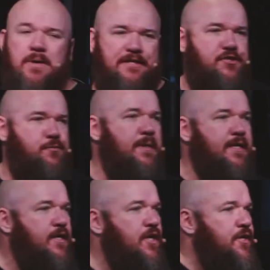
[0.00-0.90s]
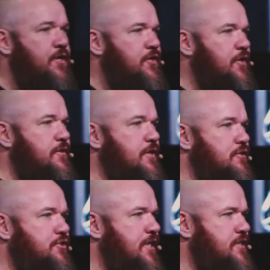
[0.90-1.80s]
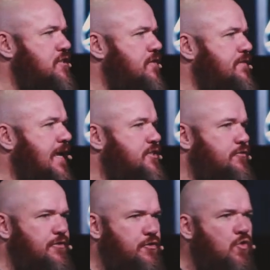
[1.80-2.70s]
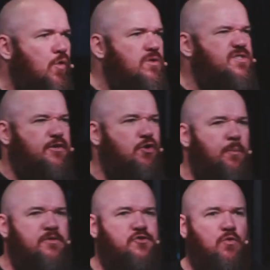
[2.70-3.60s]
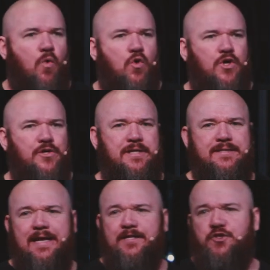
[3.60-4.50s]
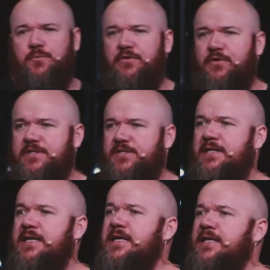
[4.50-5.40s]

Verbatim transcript: whom I speak, you don't know Jesus of Nazareth who calls the cripples to walk and the dead to be risen,